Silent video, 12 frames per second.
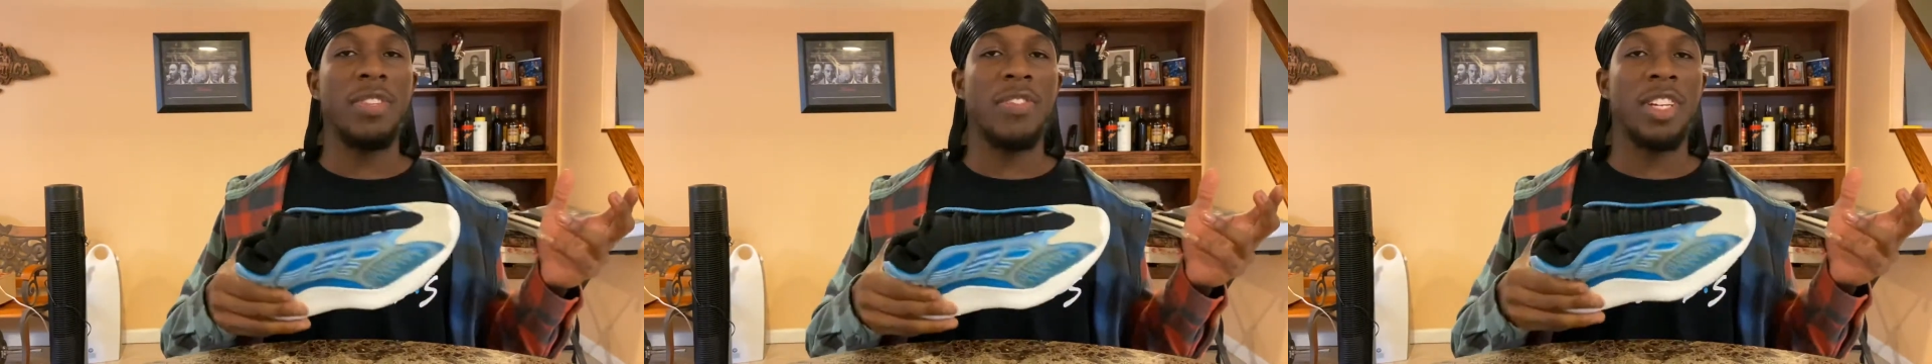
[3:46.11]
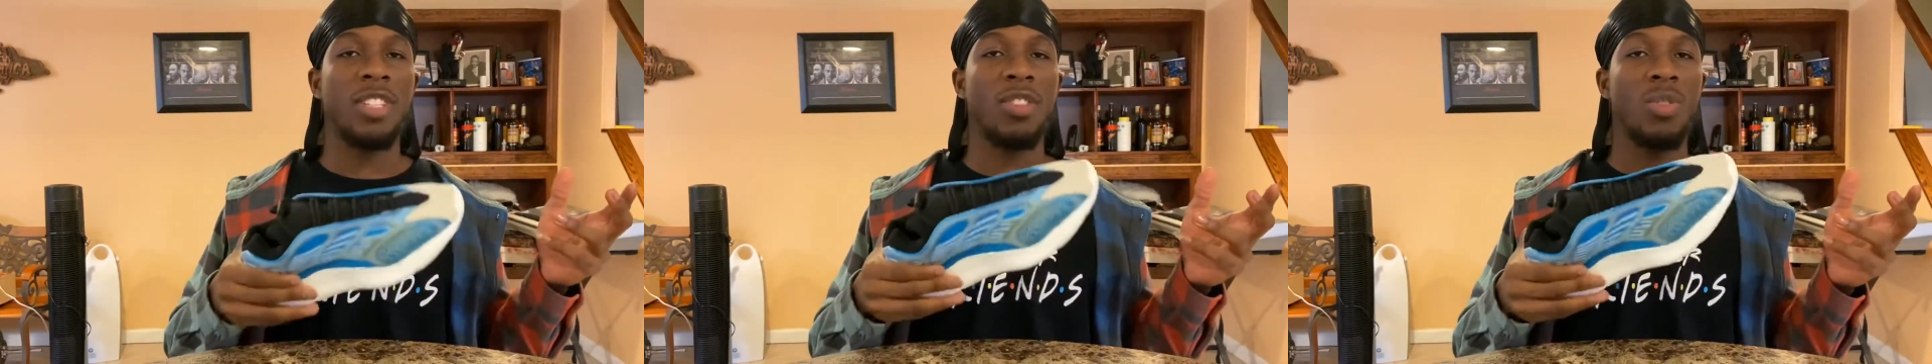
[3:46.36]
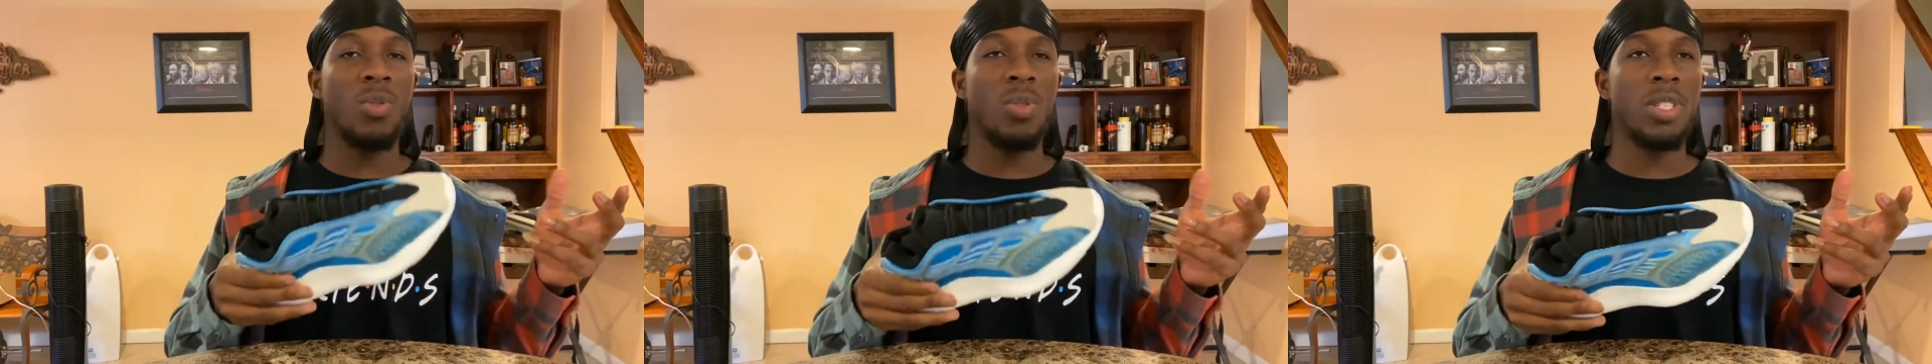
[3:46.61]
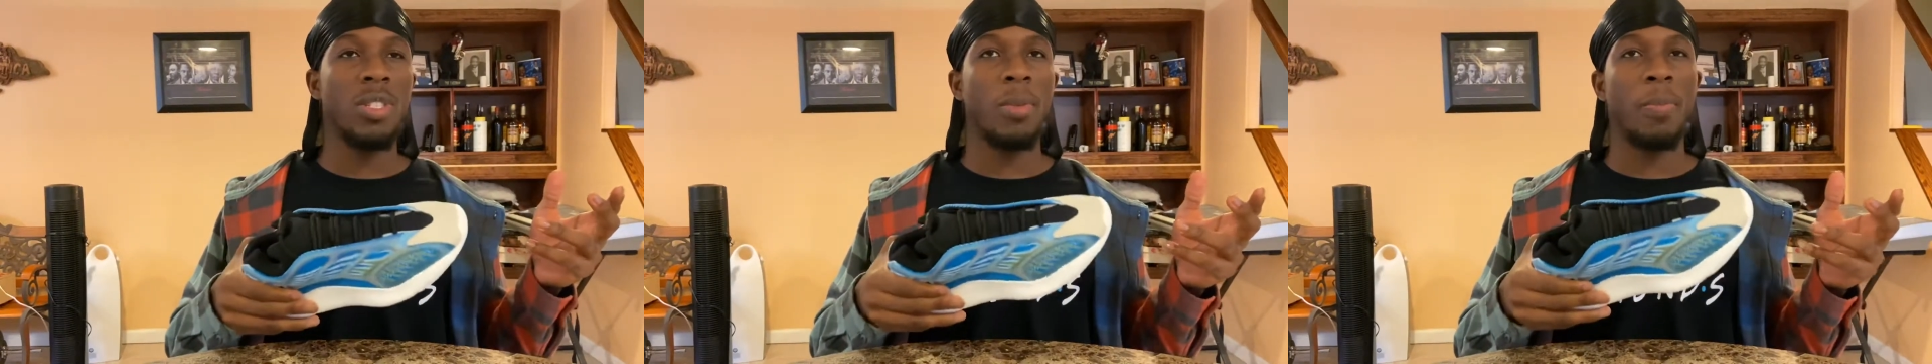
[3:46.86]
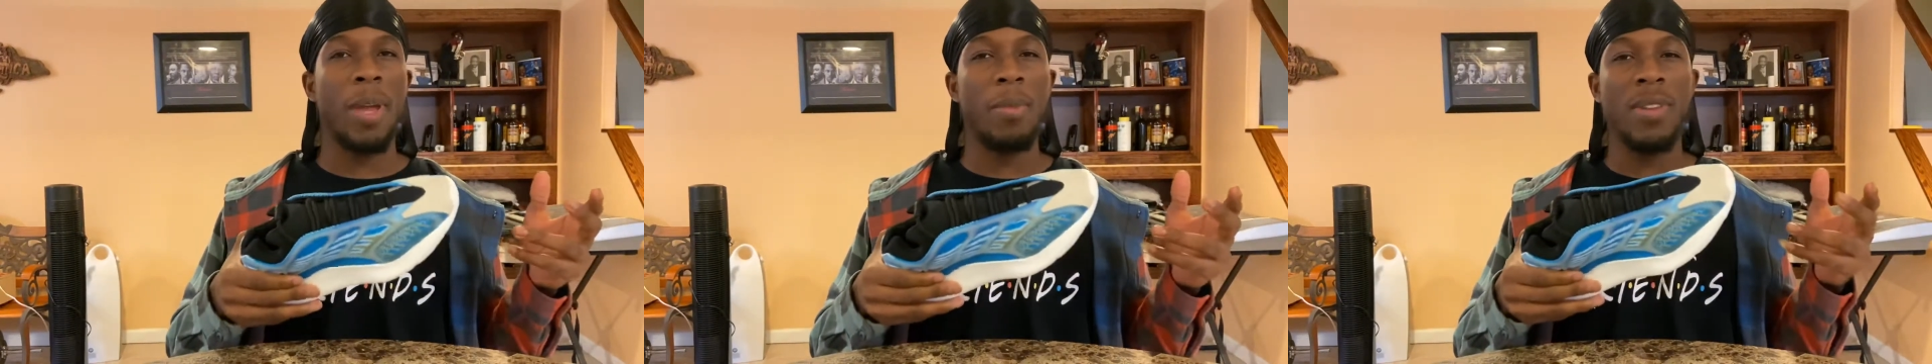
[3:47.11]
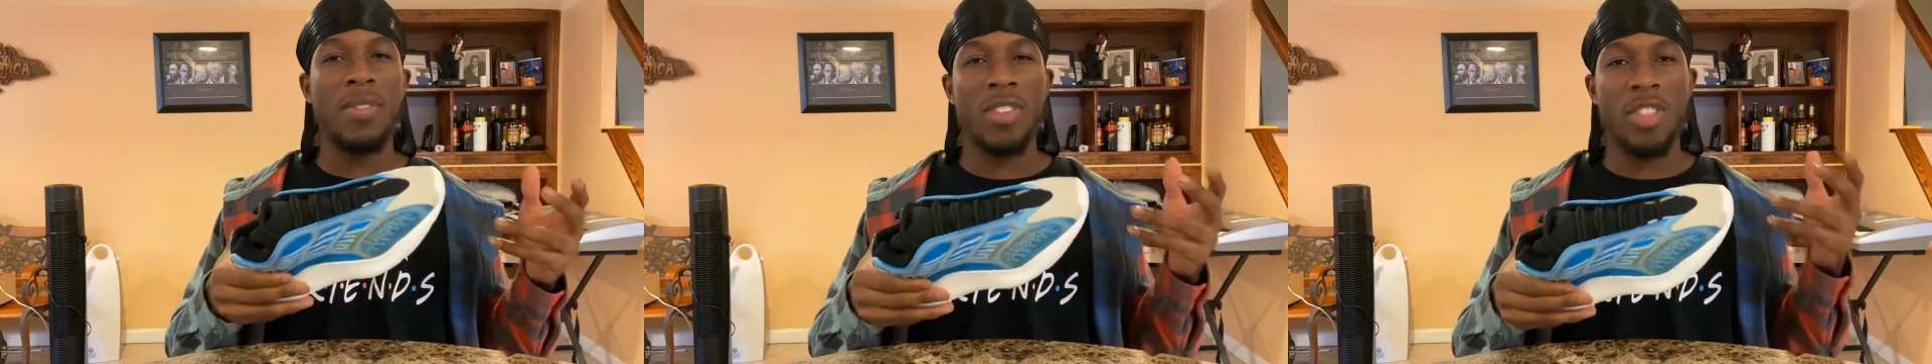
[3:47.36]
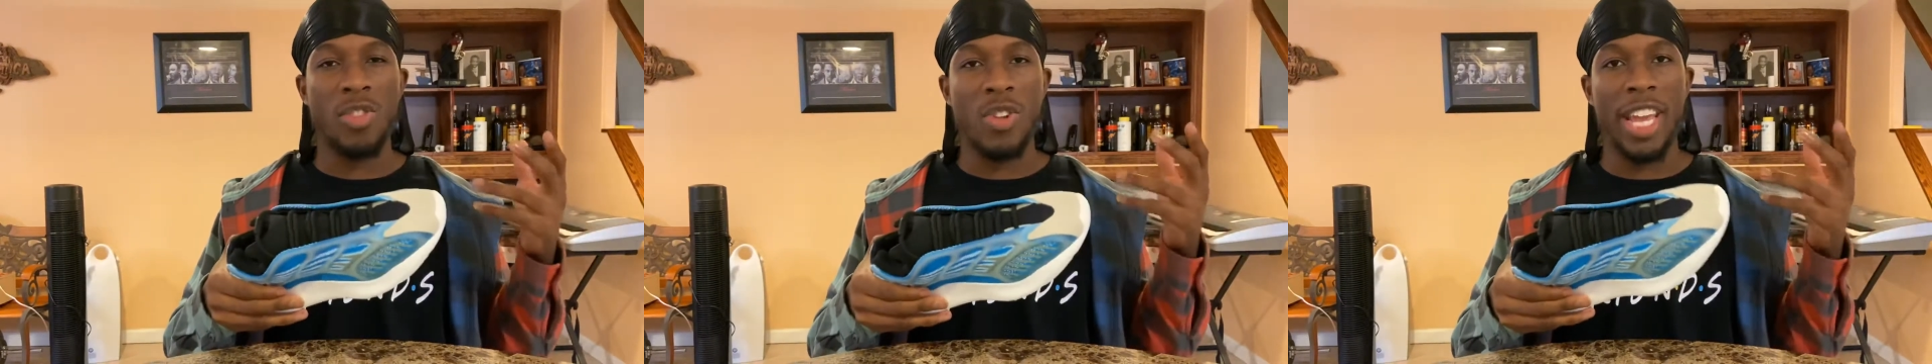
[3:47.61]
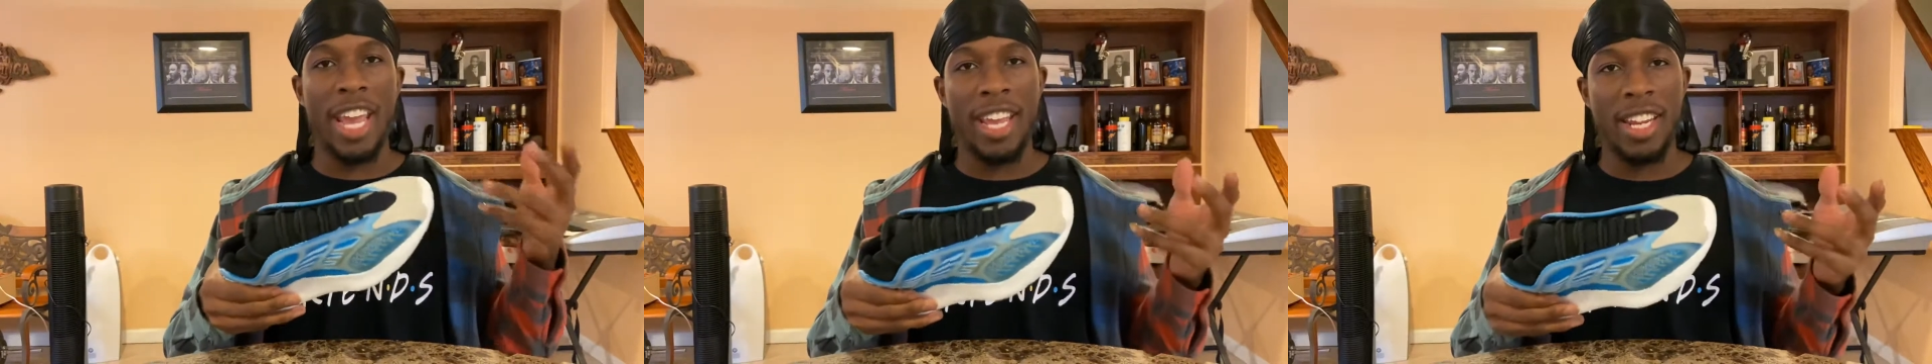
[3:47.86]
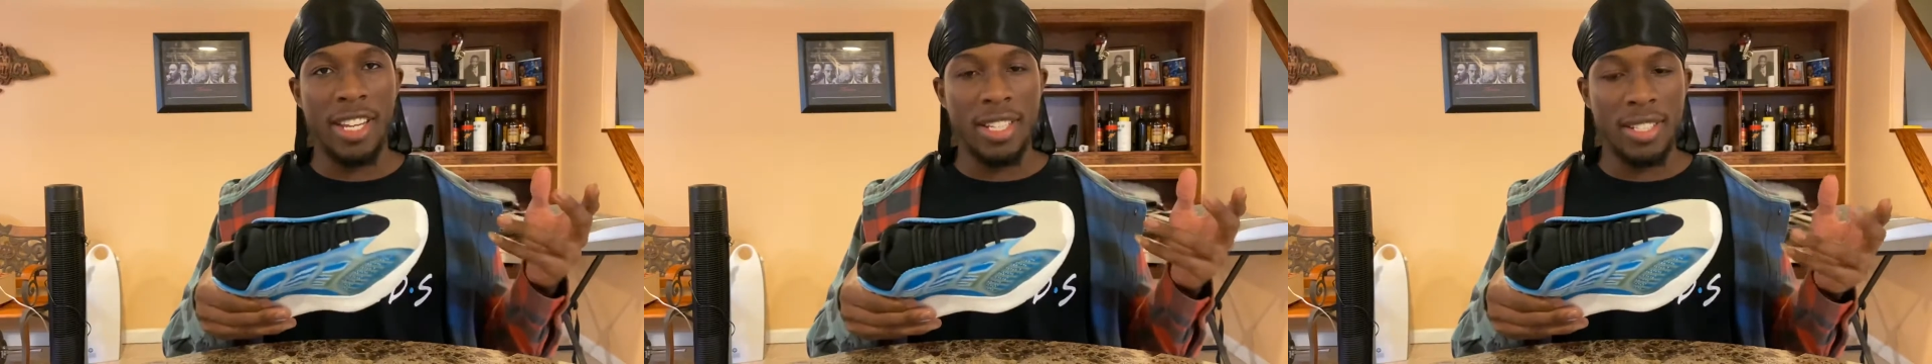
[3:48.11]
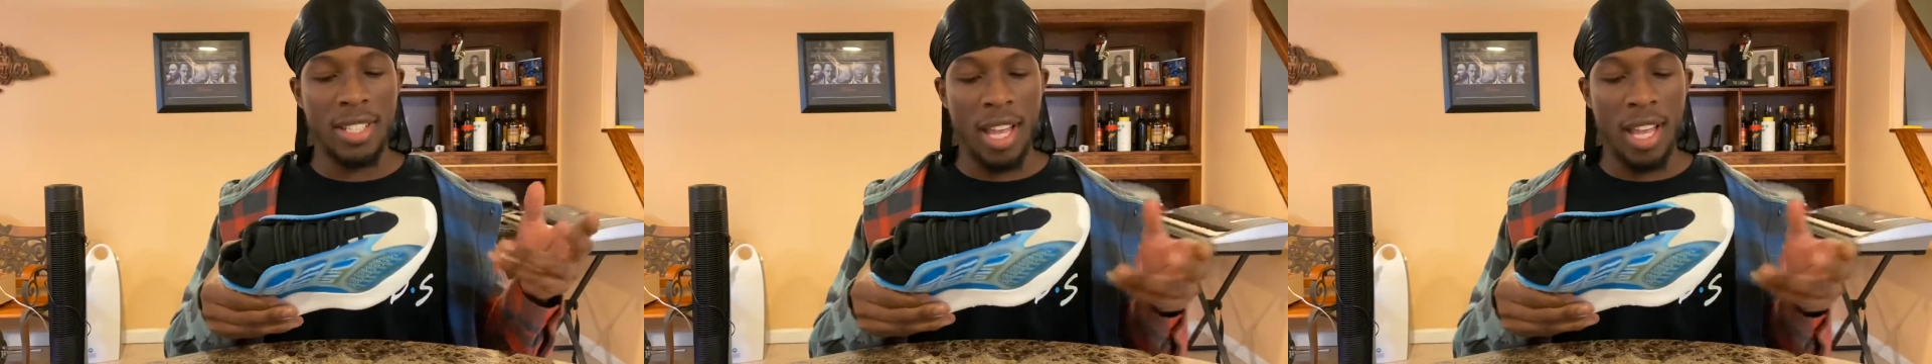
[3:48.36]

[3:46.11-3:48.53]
V2s, maybe even the 380s.